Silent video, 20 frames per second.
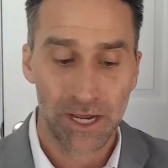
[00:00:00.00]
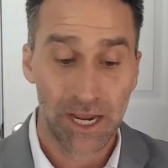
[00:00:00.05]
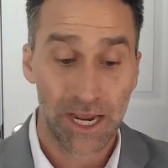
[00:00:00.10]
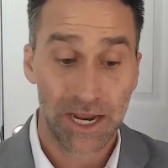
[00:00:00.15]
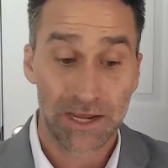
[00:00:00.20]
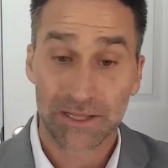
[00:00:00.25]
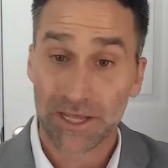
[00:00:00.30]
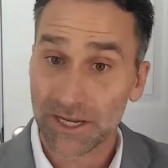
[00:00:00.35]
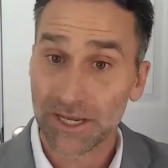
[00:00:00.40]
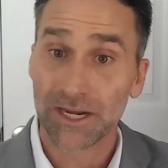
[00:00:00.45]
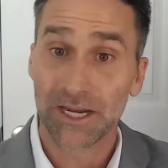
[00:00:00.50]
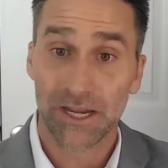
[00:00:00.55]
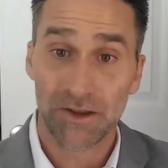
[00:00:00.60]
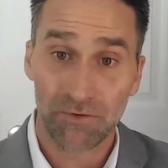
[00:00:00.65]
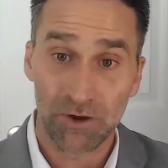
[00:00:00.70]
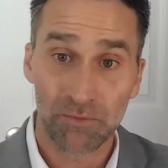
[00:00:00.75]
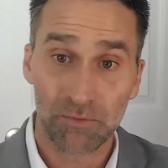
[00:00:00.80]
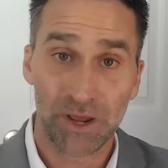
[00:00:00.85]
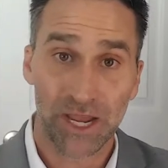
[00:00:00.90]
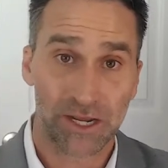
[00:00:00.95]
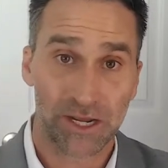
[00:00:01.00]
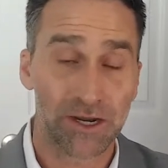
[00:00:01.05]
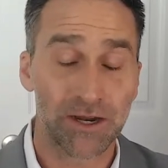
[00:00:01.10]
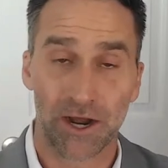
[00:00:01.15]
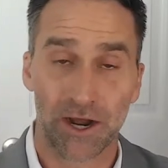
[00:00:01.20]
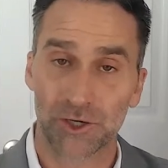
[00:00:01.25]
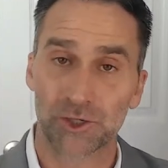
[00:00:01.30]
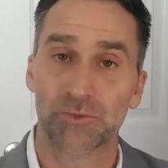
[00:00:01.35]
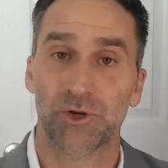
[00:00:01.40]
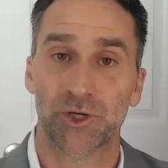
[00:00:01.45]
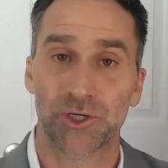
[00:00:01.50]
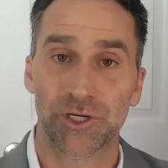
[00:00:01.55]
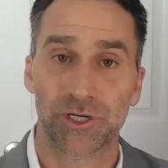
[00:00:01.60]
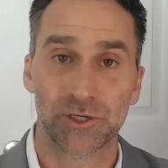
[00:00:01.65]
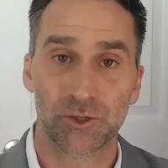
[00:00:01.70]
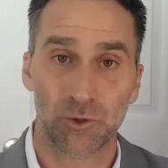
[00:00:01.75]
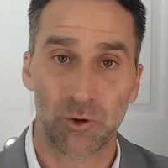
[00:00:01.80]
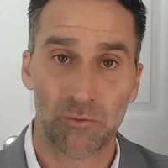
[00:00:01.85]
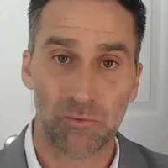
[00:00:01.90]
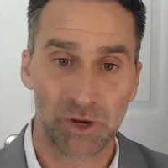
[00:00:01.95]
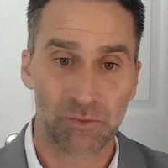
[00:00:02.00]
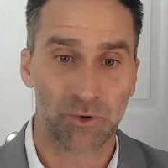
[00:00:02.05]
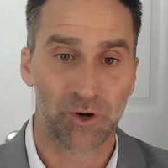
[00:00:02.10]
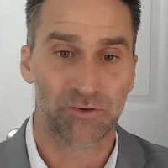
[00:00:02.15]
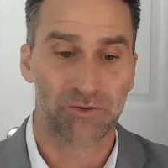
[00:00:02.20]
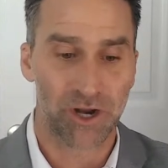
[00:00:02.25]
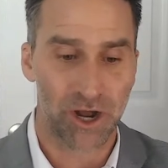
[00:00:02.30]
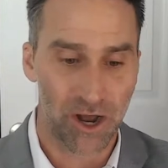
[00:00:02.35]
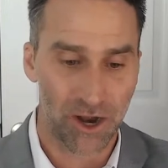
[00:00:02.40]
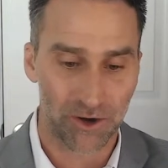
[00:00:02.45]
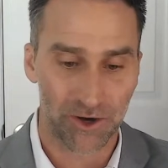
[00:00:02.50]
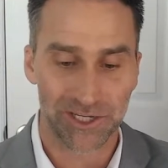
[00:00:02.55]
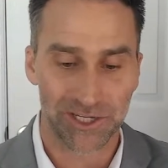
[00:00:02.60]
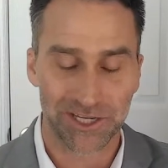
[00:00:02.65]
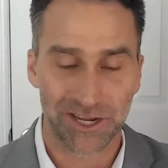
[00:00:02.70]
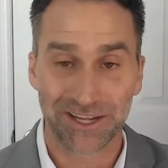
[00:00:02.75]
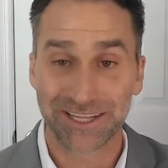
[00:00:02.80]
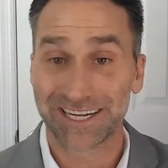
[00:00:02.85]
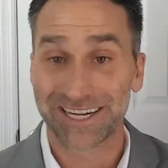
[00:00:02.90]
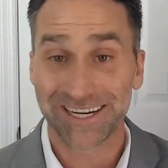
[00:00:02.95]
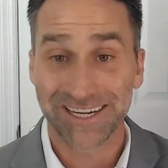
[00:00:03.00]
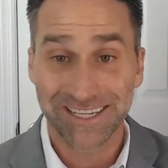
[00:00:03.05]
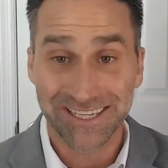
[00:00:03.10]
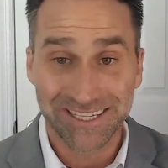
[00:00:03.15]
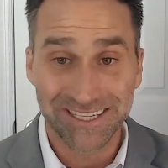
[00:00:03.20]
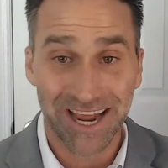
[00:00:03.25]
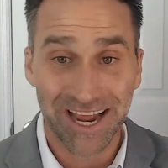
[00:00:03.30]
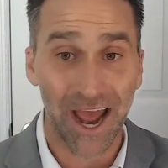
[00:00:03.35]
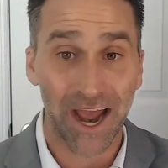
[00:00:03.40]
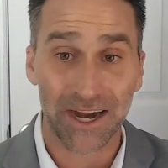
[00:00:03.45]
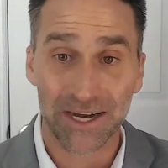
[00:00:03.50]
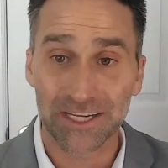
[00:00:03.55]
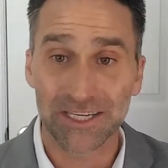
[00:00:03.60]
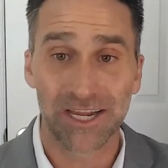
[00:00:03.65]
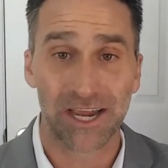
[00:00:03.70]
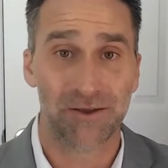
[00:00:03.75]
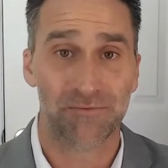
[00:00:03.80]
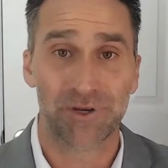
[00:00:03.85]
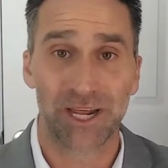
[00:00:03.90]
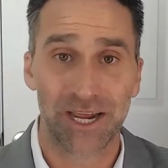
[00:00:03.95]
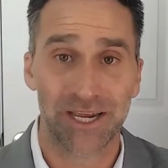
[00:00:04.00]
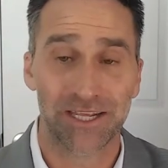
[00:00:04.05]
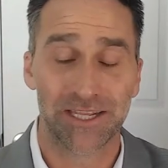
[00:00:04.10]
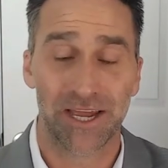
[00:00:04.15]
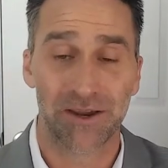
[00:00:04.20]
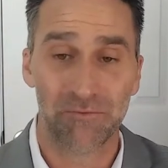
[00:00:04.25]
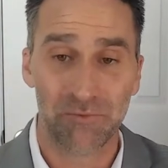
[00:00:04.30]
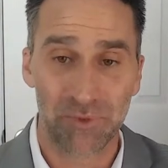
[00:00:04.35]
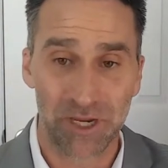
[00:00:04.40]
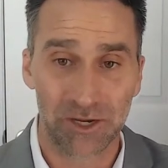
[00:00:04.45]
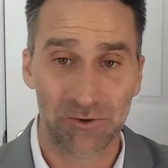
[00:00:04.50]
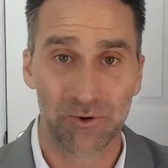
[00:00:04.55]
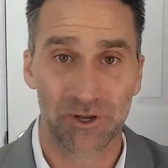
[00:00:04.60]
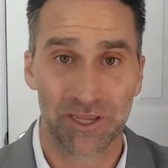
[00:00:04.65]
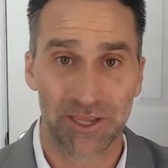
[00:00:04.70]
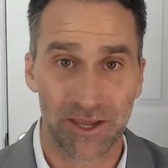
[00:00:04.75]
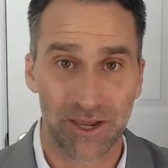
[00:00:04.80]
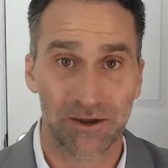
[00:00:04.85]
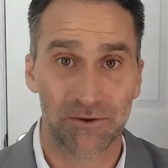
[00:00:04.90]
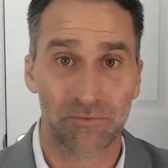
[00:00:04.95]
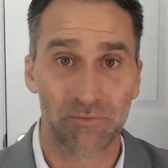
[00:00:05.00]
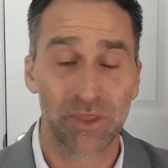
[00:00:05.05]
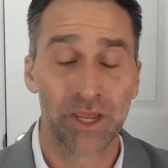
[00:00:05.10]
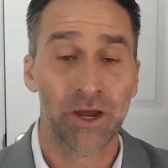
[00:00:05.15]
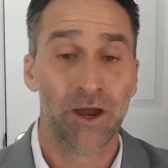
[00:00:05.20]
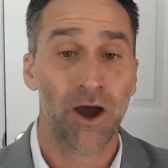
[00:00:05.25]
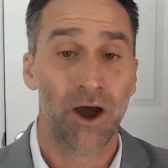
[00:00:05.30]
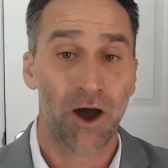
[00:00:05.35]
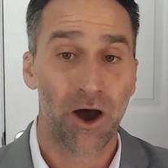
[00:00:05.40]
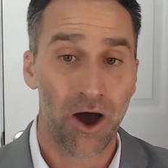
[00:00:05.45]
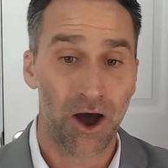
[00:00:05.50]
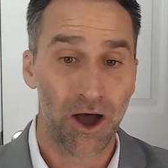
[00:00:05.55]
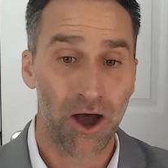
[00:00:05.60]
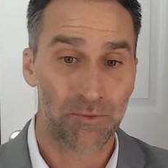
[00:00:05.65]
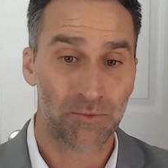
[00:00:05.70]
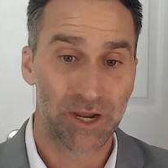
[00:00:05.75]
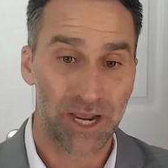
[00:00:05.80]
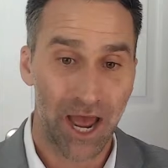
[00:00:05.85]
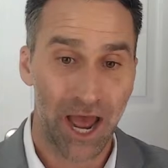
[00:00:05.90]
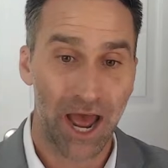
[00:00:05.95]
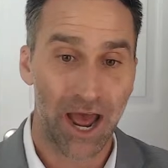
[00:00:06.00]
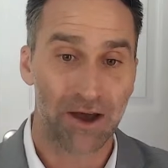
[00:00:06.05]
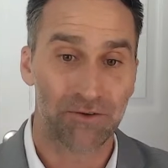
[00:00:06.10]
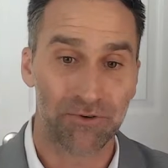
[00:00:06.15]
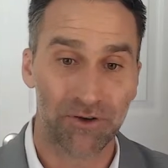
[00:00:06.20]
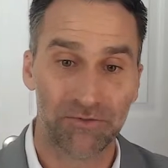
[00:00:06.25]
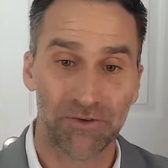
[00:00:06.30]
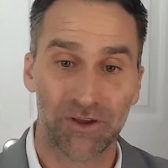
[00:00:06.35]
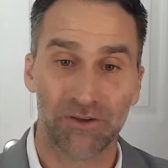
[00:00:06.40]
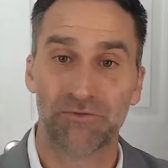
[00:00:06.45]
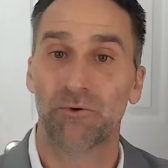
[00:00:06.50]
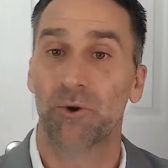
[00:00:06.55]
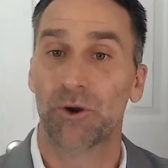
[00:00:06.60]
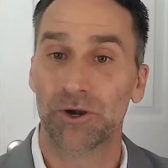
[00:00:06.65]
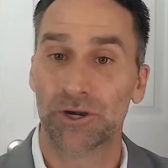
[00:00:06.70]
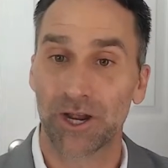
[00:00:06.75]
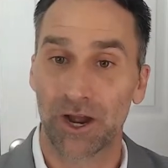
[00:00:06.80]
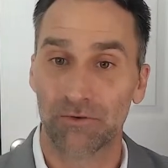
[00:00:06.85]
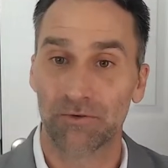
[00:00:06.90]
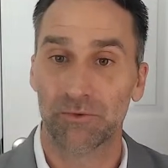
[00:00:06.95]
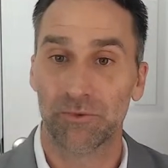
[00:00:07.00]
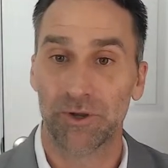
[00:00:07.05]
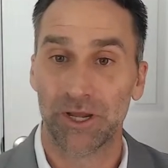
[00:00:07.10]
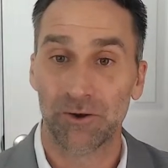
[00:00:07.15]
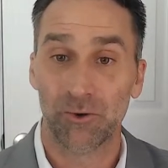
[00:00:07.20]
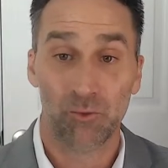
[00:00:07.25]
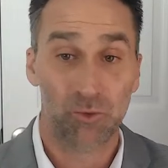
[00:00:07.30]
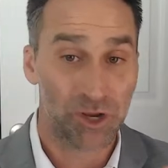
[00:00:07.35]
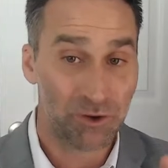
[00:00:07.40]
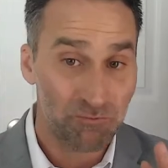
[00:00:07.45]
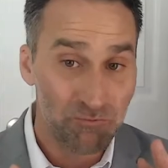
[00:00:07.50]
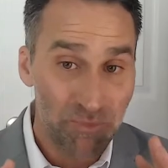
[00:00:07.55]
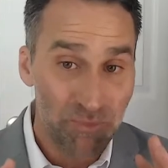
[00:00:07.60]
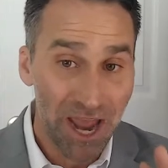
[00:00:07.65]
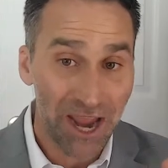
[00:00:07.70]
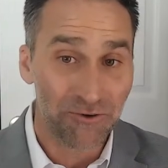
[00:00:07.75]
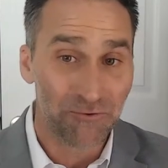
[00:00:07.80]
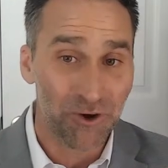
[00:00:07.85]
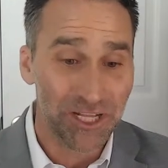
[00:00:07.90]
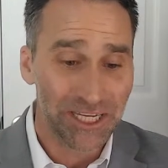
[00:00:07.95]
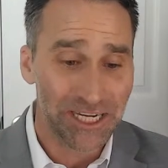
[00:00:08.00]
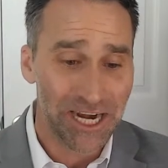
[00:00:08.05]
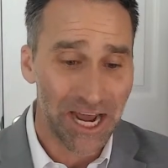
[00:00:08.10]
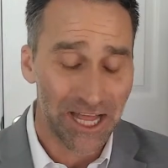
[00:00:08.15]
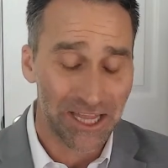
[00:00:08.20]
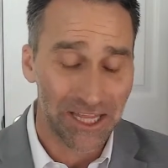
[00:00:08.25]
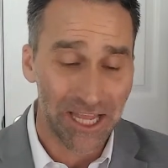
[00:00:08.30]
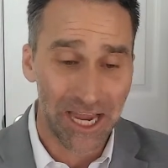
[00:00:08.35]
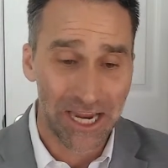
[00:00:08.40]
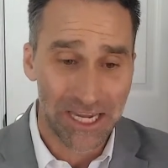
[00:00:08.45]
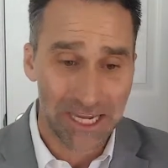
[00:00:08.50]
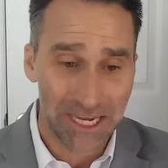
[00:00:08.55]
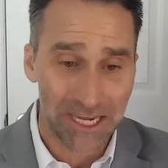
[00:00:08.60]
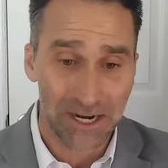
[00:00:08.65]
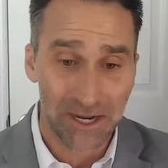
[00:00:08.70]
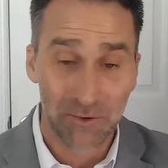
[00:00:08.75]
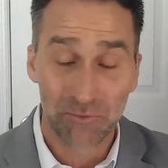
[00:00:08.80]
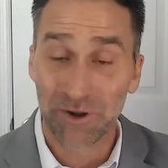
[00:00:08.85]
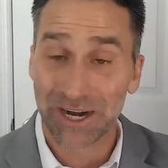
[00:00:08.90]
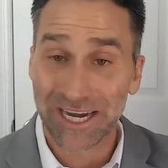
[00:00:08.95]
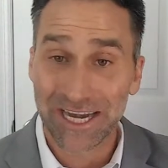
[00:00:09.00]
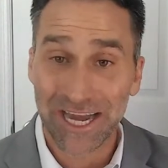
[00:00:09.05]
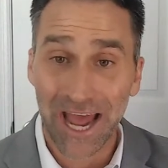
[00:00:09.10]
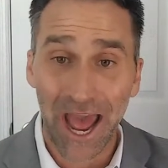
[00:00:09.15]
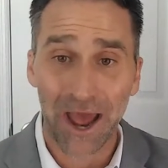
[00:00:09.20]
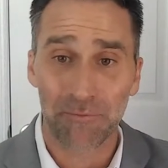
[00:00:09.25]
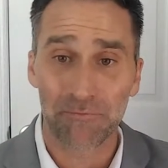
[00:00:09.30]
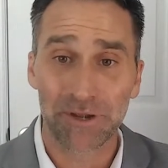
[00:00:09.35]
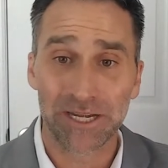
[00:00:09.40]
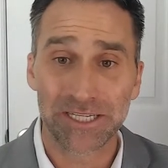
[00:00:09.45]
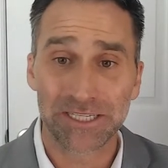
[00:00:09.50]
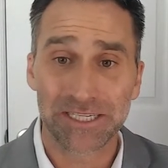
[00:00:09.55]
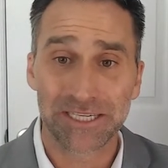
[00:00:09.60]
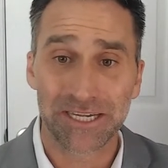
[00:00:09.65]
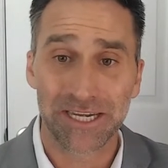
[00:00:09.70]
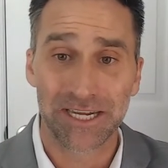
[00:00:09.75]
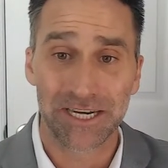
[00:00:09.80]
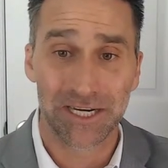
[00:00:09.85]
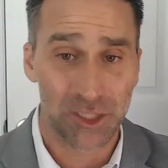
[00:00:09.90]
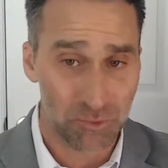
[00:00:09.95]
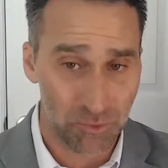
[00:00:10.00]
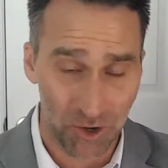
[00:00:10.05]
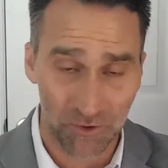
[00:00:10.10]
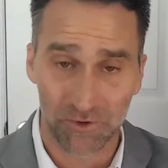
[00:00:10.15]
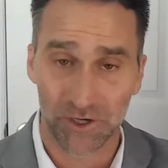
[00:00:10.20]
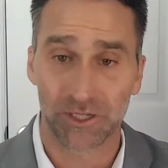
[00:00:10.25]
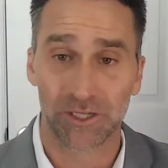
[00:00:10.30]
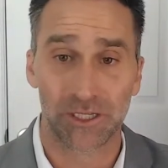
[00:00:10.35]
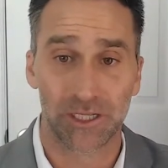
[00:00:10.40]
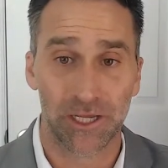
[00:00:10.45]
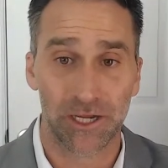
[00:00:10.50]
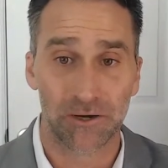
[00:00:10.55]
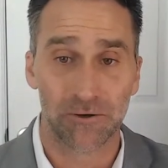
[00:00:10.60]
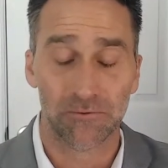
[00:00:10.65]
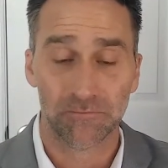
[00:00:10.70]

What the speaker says: And they can even make a contribution to a member of Congress on the exact same day they meet with them on behalf of a foreign government. We may really not like it, but it happens and it's perfectly legal.